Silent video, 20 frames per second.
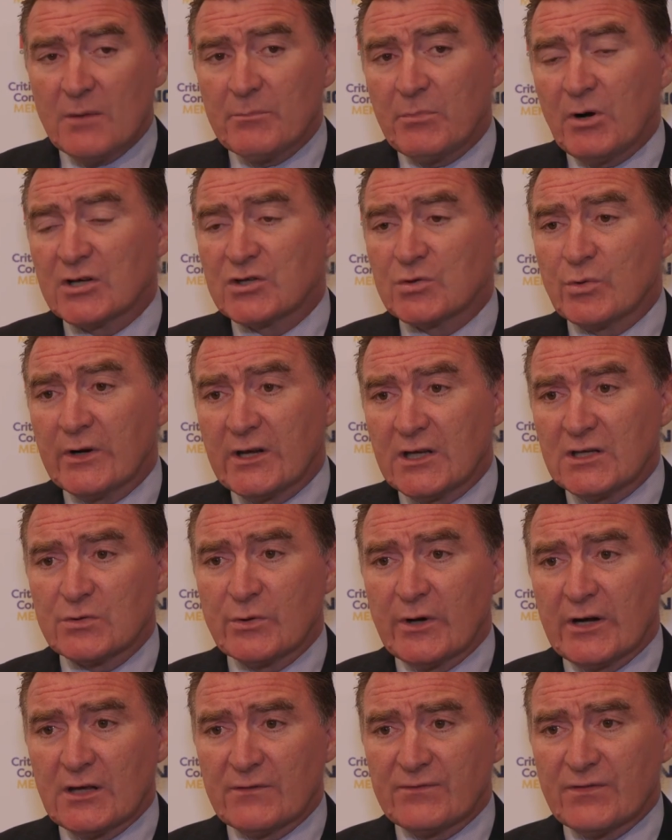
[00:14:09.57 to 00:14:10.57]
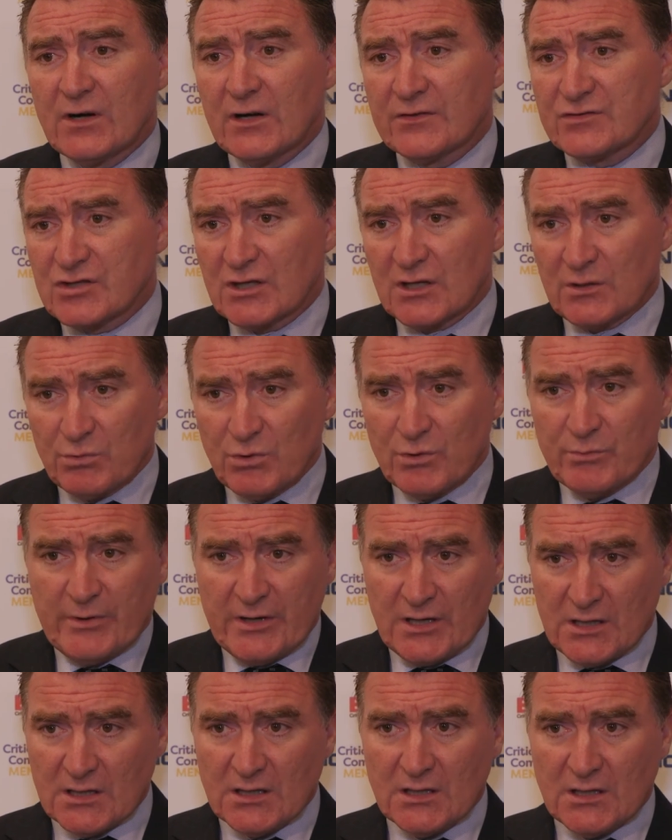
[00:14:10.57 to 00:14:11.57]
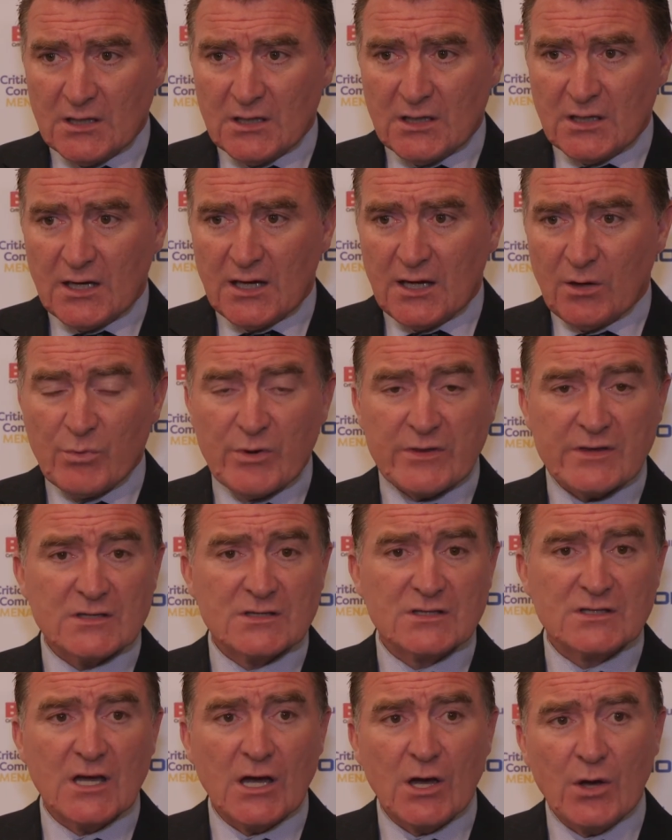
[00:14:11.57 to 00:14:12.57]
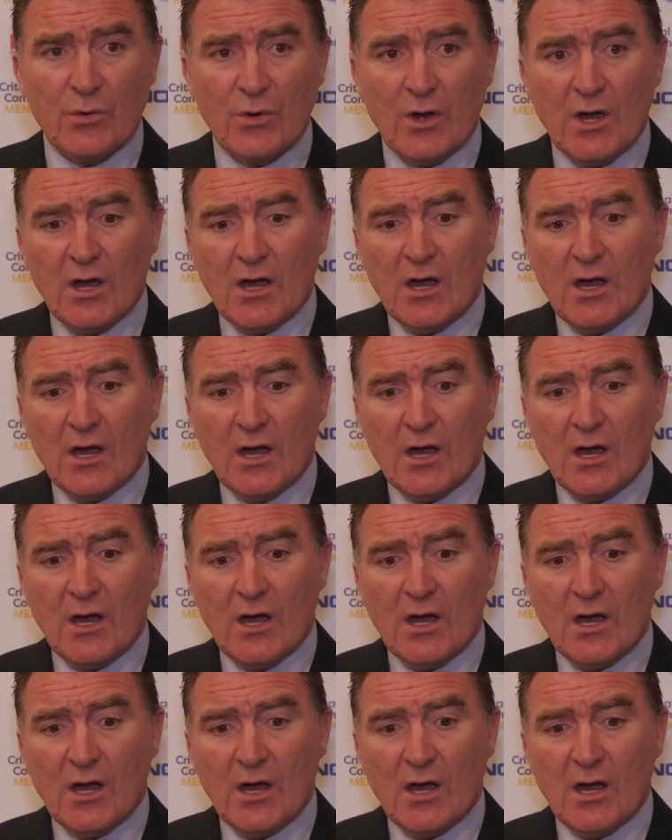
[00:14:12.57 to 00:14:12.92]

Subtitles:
By 2020, 5G will be with us. So